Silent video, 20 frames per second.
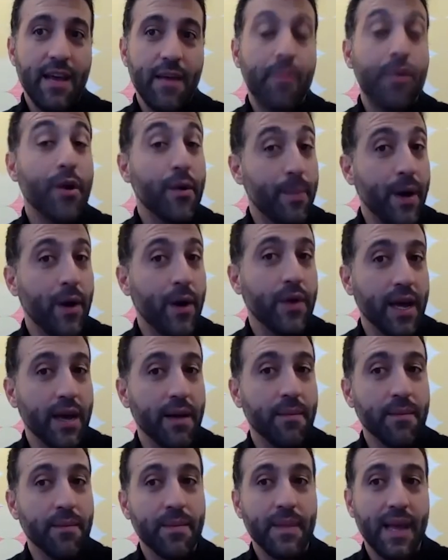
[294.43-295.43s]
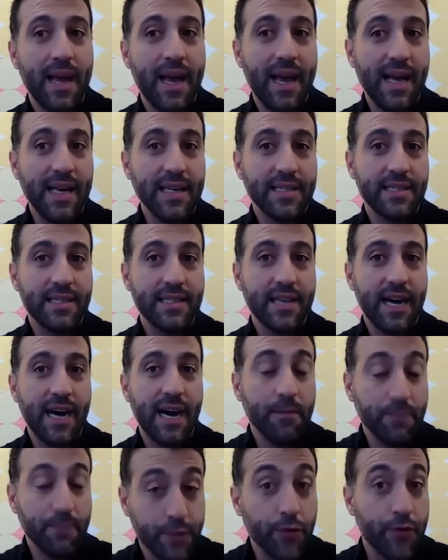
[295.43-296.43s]
promote him as
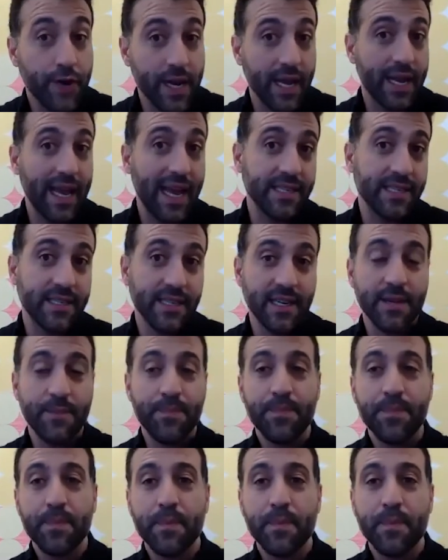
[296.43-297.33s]
to re-election.